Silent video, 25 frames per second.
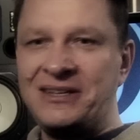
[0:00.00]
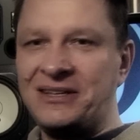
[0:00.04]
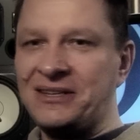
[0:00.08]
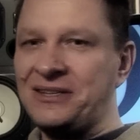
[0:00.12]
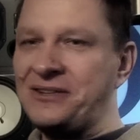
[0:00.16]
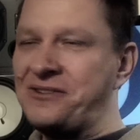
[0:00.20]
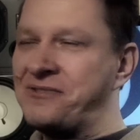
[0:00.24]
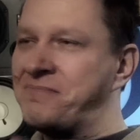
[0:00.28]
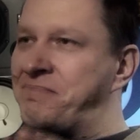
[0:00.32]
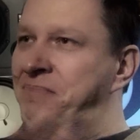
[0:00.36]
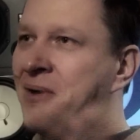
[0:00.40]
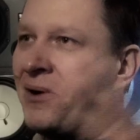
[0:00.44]

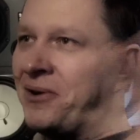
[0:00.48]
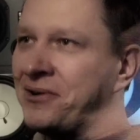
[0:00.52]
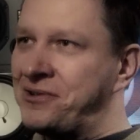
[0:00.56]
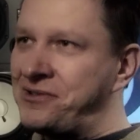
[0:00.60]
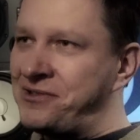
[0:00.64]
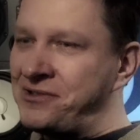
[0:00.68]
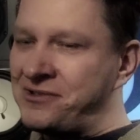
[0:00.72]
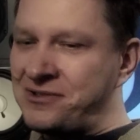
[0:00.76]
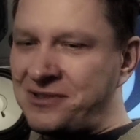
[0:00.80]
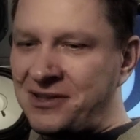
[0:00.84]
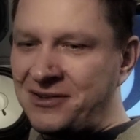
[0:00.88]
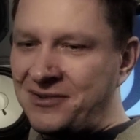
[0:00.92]
these
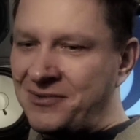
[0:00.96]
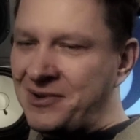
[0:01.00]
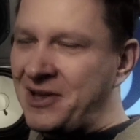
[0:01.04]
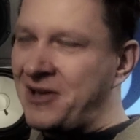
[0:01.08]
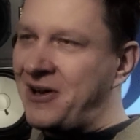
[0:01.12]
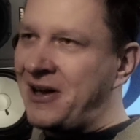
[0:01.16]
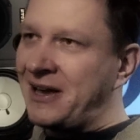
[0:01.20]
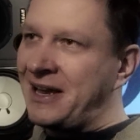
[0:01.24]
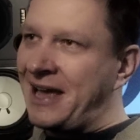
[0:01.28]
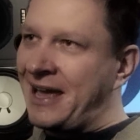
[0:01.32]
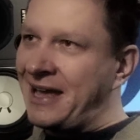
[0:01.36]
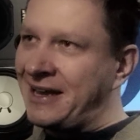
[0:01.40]
boxes that
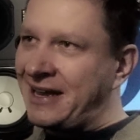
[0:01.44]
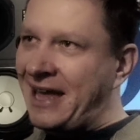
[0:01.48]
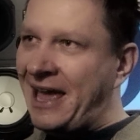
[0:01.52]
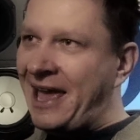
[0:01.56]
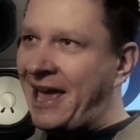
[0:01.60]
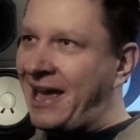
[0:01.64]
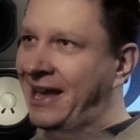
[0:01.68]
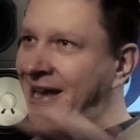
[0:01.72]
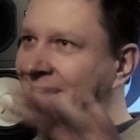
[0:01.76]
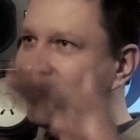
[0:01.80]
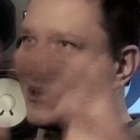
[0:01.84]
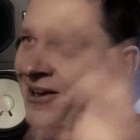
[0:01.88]
kind of had
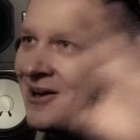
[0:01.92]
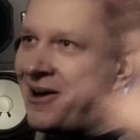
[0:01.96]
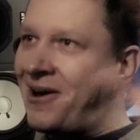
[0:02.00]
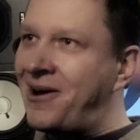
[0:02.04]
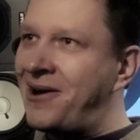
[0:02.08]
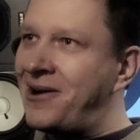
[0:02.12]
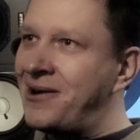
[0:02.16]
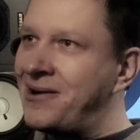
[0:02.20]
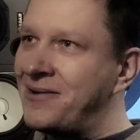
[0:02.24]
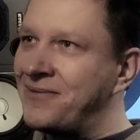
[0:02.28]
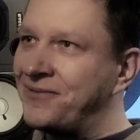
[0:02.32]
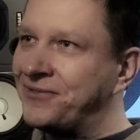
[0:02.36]
hand
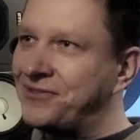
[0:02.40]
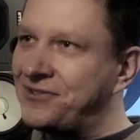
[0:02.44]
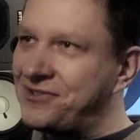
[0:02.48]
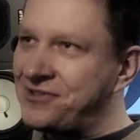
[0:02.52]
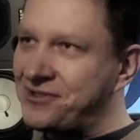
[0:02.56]
carved